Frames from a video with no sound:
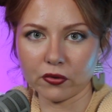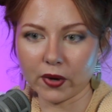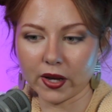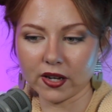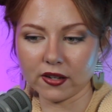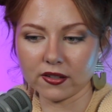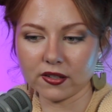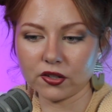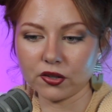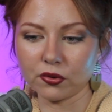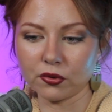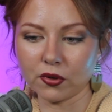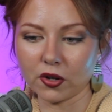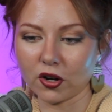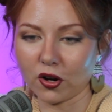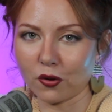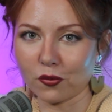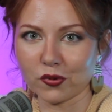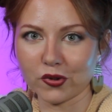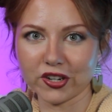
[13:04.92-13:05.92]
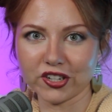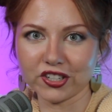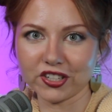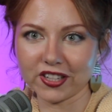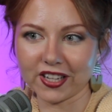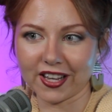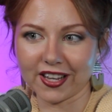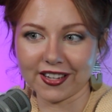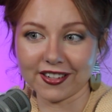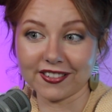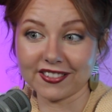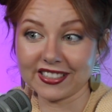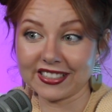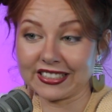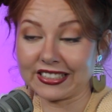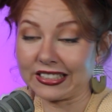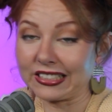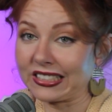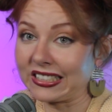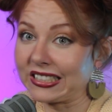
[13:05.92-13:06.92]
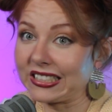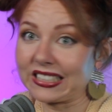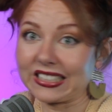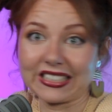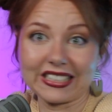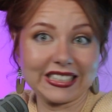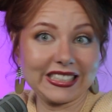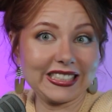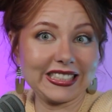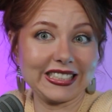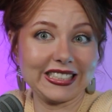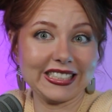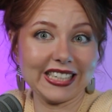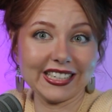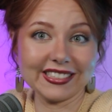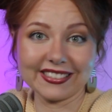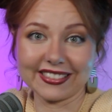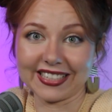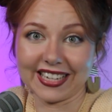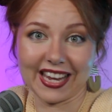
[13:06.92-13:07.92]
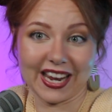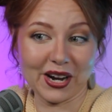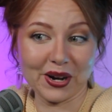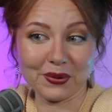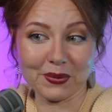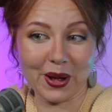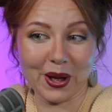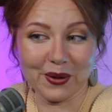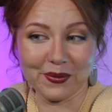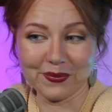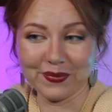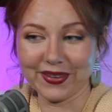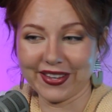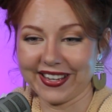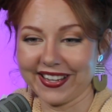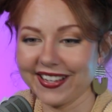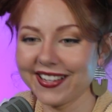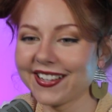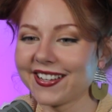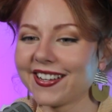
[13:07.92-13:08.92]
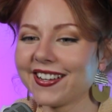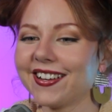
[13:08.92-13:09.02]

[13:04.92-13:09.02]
away to a corporation that doesn't care about me.